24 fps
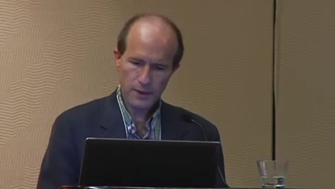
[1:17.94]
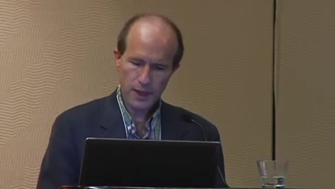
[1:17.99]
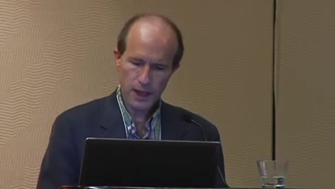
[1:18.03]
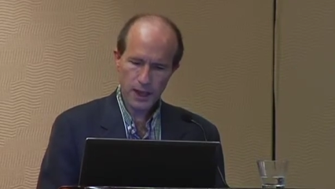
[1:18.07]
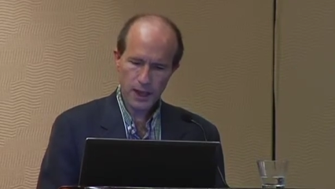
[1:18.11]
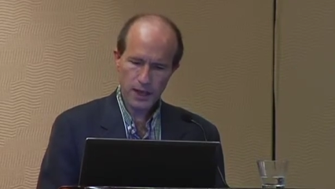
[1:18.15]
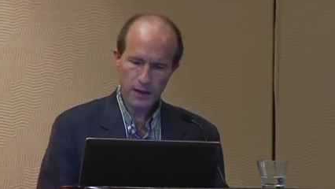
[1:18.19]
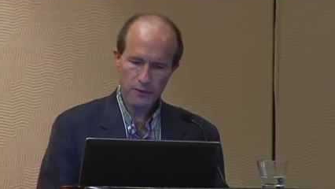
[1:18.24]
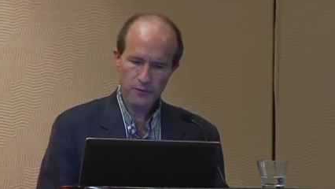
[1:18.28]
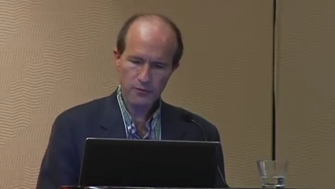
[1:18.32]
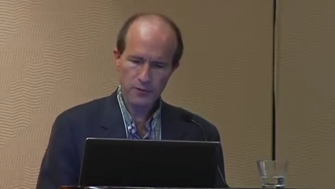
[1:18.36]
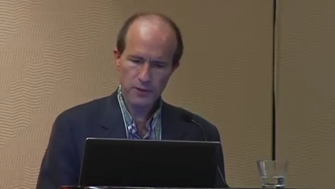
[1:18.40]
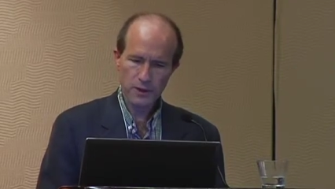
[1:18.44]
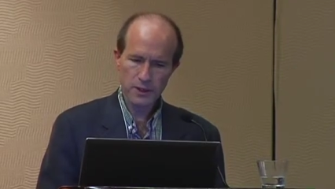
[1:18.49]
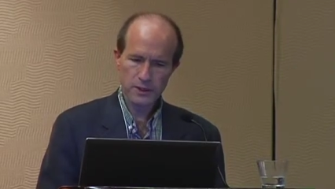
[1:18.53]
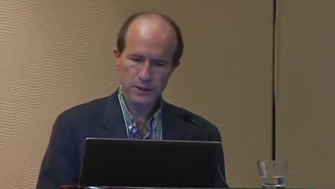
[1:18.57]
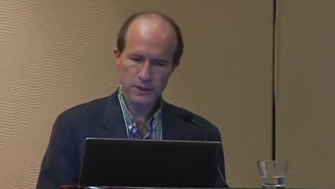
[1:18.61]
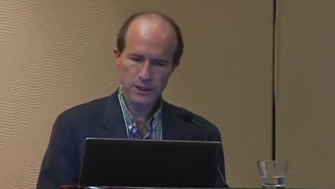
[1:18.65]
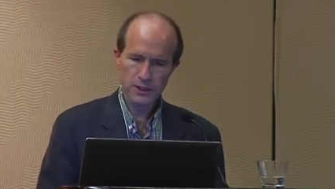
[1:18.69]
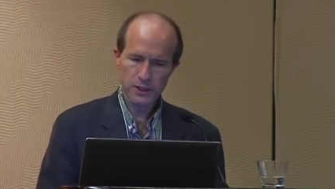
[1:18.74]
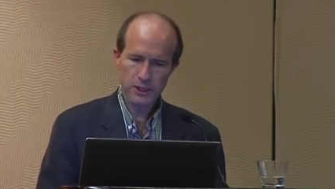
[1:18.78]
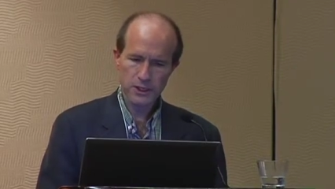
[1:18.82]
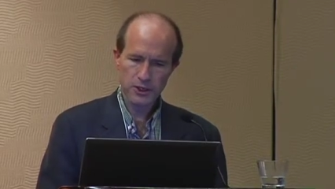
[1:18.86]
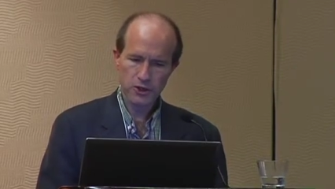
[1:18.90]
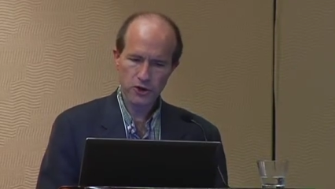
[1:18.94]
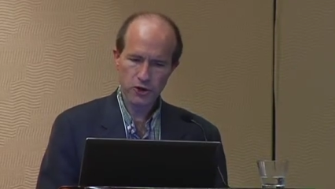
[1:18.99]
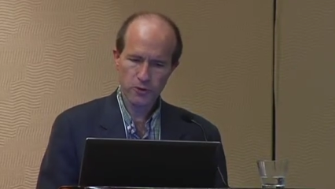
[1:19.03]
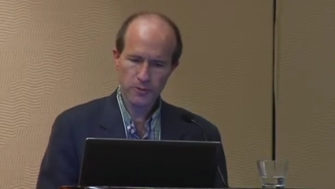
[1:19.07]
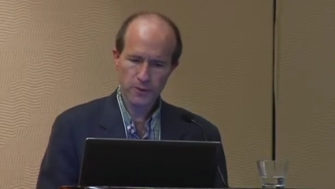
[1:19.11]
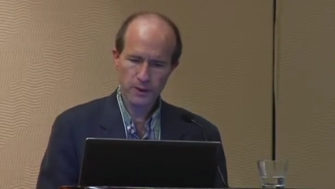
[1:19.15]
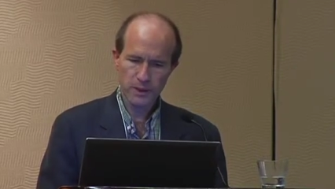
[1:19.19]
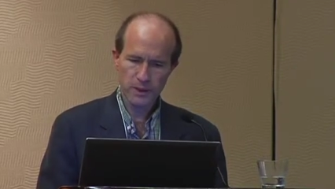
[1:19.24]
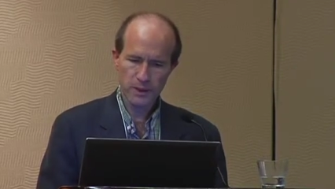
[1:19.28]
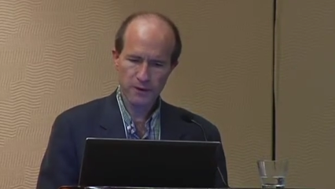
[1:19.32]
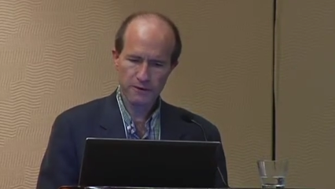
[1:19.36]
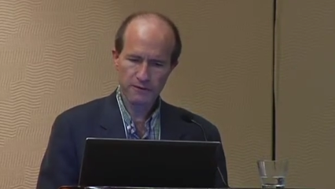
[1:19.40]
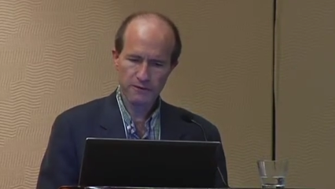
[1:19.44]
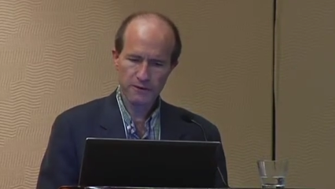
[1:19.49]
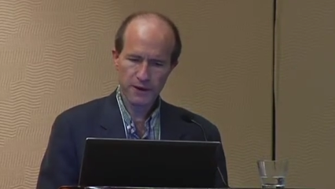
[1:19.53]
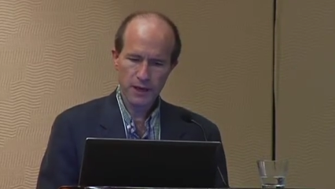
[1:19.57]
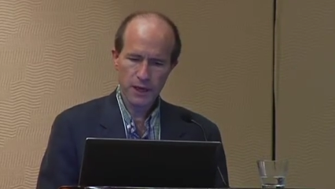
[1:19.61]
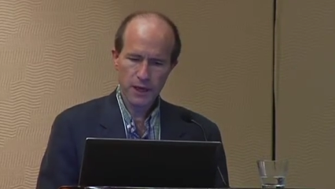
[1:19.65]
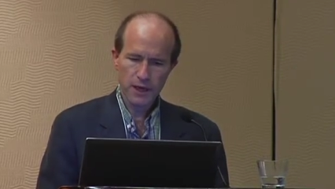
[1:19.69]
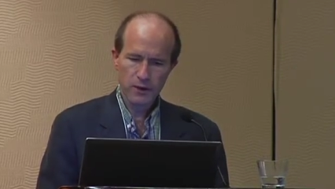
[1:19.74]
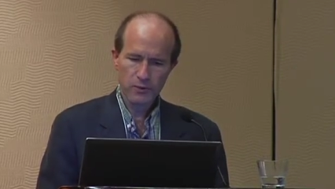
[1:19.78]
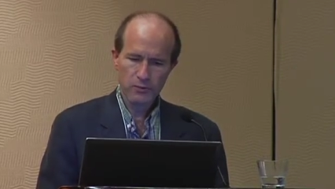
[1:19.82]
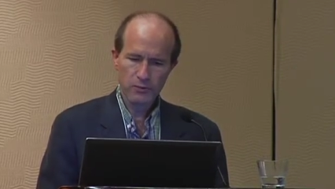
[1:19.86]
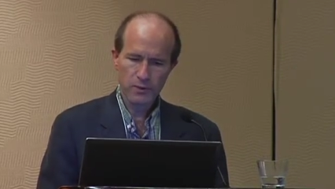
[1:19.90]
And if we looked at the cumulative
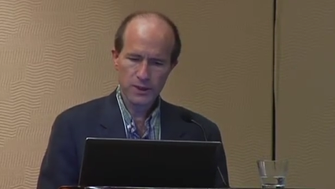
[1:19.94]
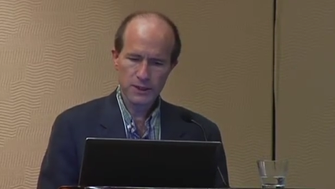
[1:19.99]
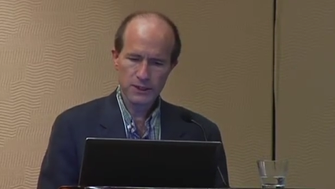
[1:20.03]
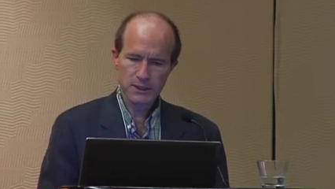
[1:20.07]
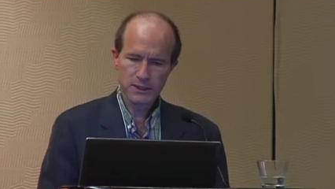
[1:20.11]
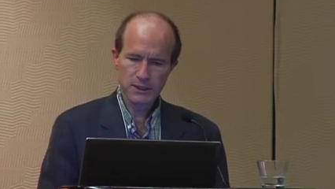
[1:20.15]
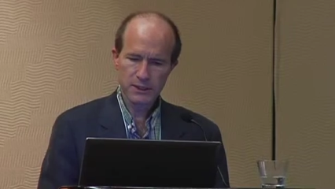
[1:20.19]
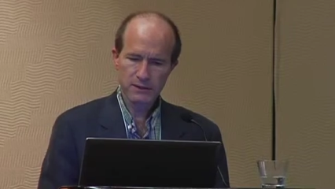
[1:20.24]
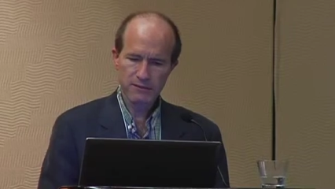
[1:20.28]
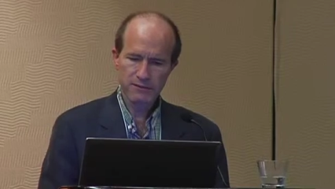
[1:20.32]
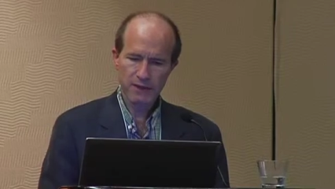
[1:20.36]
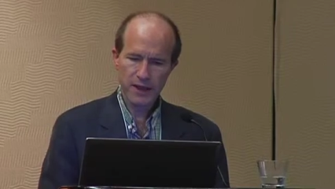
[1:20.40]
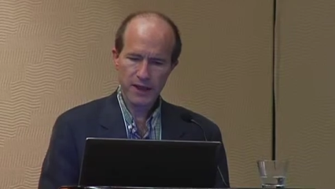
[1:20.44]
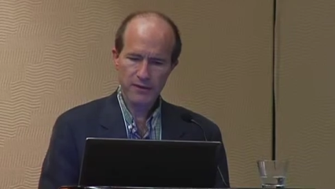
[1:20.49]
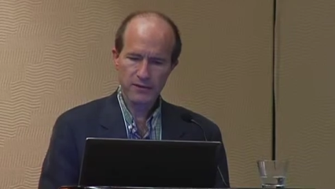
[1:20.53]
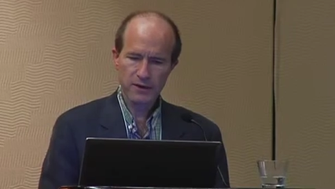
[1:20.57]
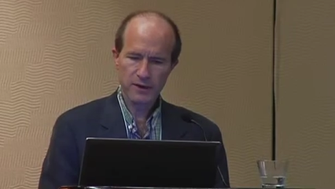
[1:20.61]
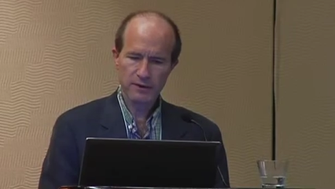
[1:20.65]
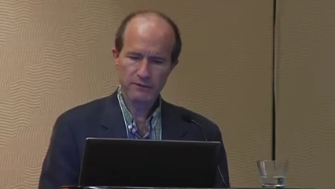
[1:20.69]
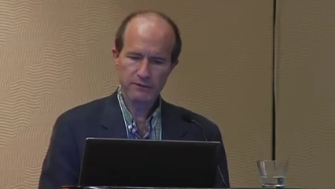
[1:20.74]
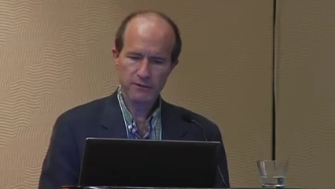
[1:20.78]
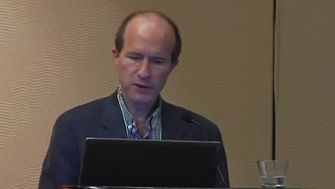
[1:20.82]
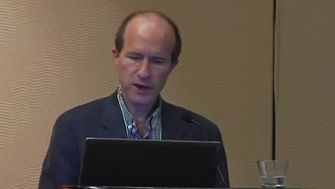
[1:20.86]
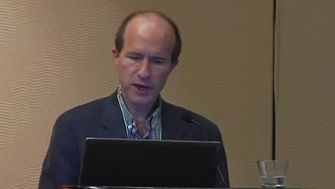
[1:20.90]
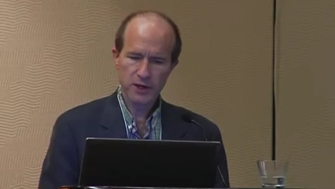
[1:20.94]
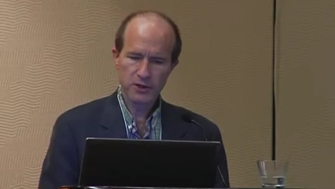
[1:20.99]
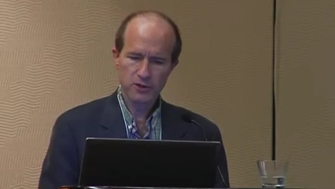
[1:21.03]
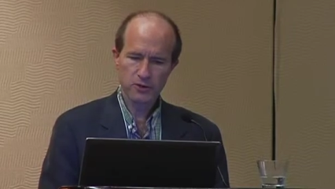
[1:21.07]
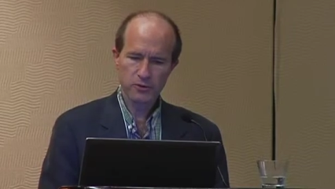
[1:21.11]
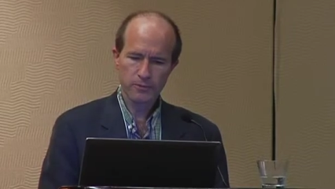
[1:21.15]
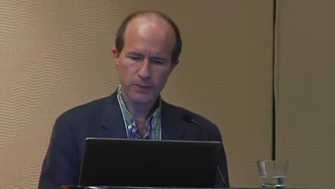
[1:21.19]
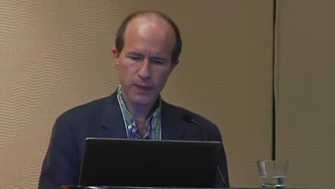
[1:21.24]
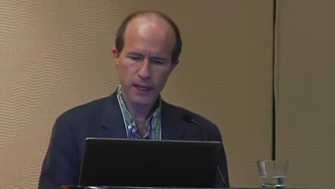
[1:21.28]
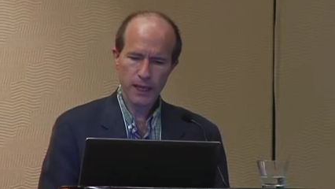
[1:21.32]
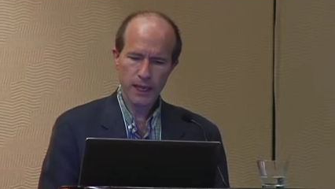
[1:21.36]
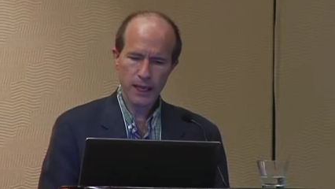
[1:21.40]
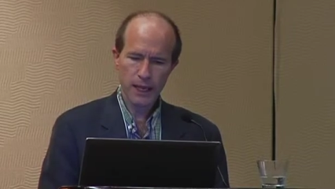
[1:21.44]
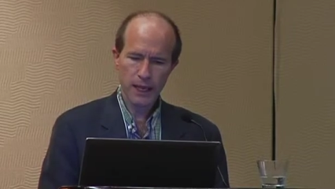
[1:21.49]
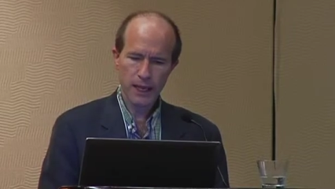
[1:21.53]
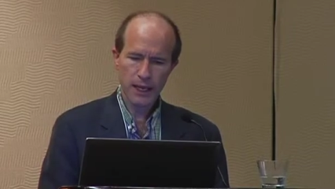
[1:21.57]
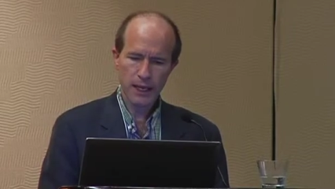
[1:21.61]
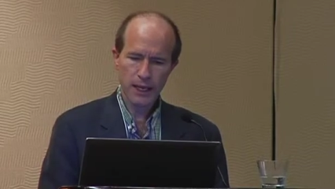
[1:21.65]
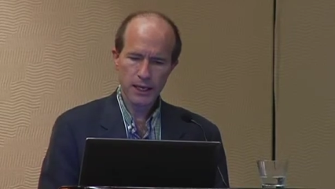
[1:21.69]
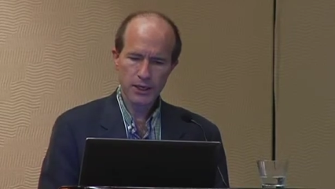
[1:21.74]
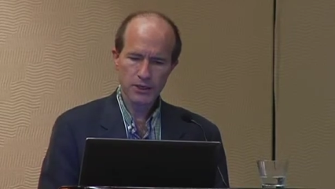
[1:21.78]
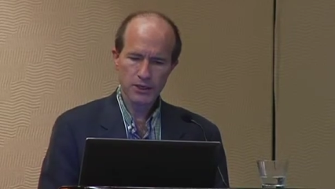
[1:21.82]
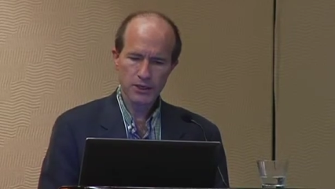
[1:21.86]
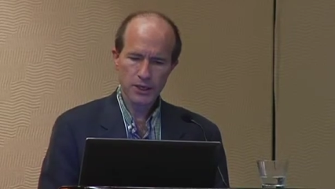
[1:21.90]
risk of having a fracture by
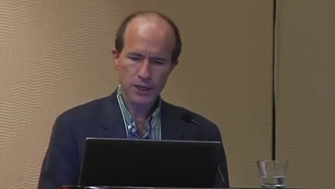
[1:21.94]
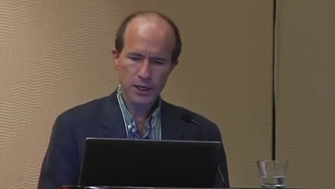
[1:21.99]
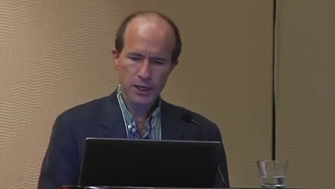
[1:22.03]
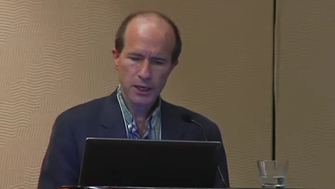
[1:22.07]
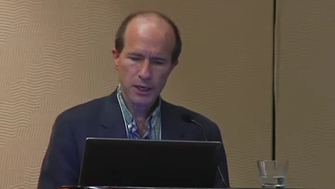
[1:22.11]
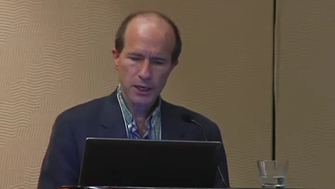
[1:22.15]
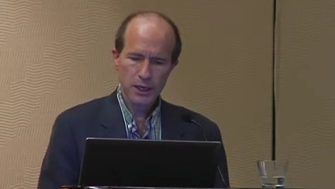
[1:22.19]
age,